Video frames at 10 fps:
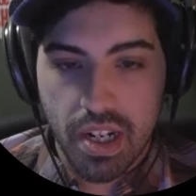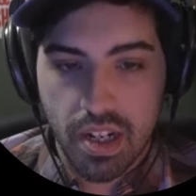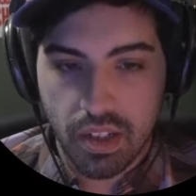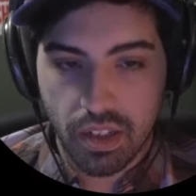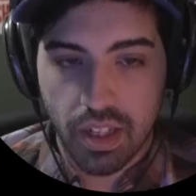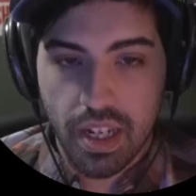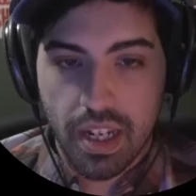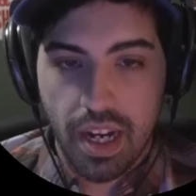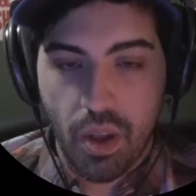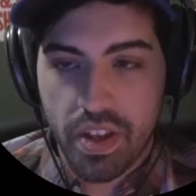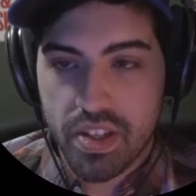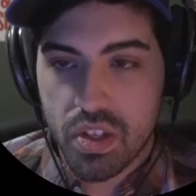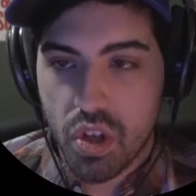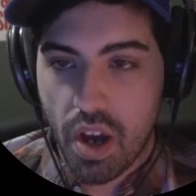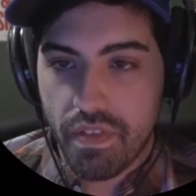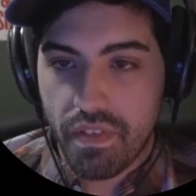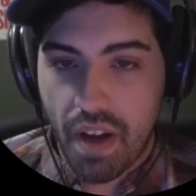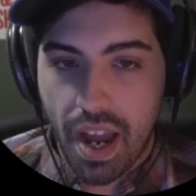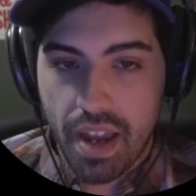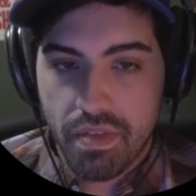here. Now this is Zot
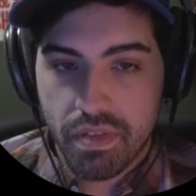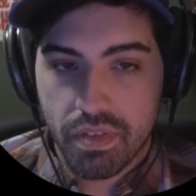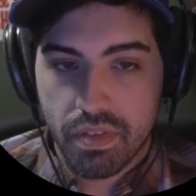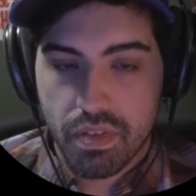5,